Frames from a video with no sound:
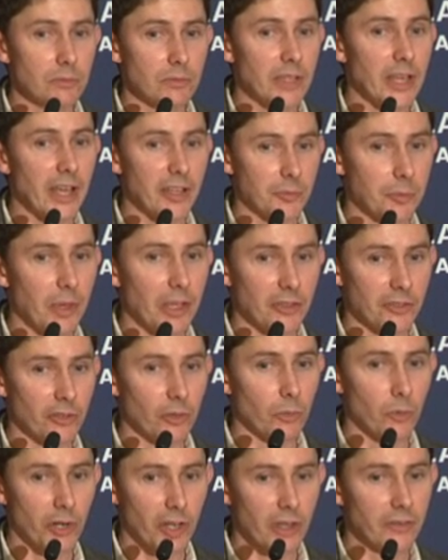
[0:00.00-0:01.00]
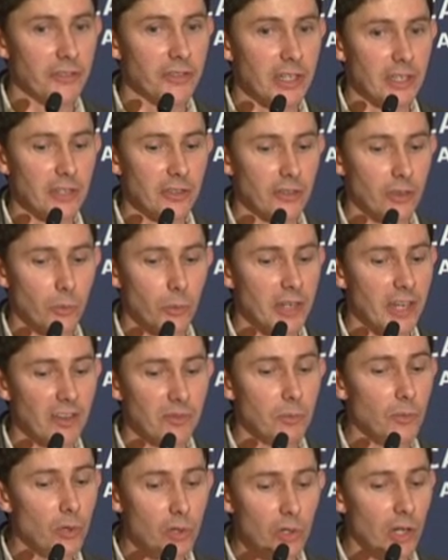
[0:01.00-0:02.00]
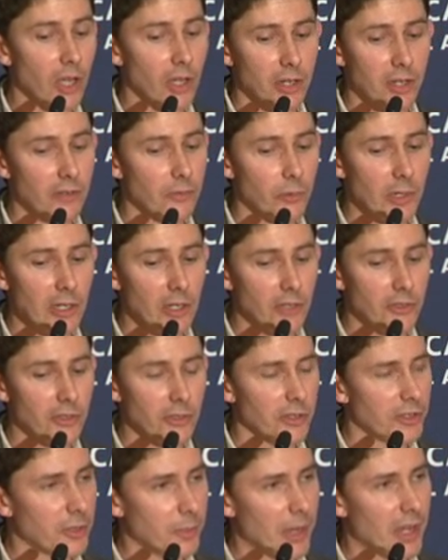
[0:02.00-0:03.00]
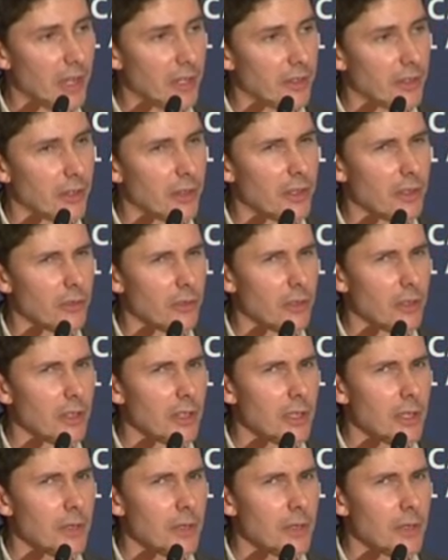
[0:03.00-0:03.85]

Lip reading: guess, based on what I've seen, is that we'd have more luck if we looked at demand. I think the